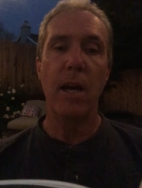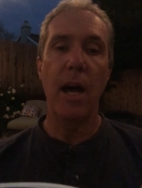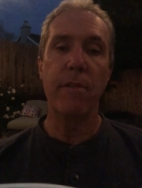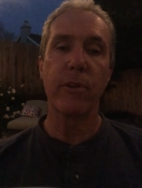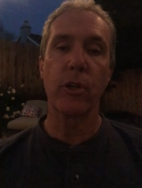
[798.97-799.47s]

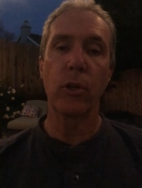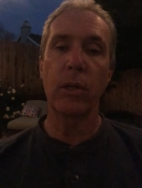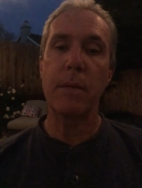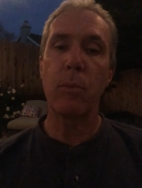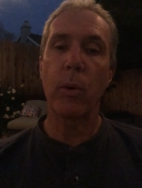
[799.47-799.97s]
of
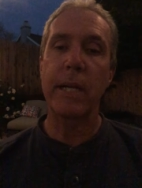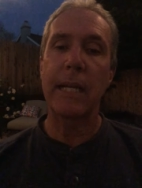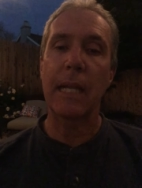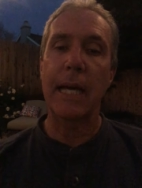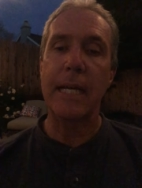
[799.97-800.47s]
early
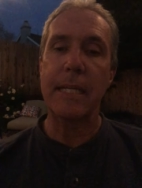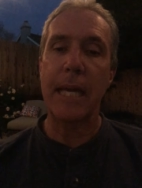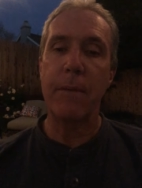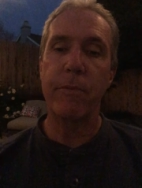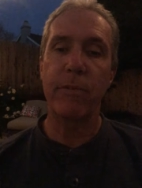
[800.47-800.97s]
morning light
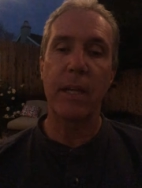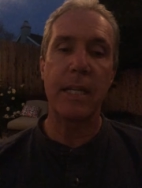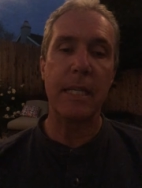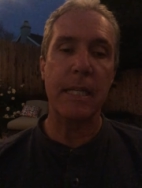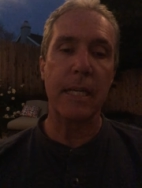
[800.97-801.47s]
came
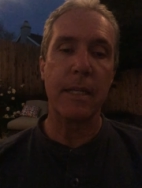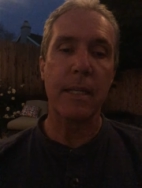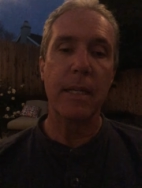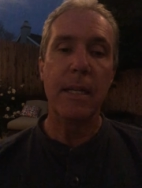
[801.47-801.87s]
flooding in,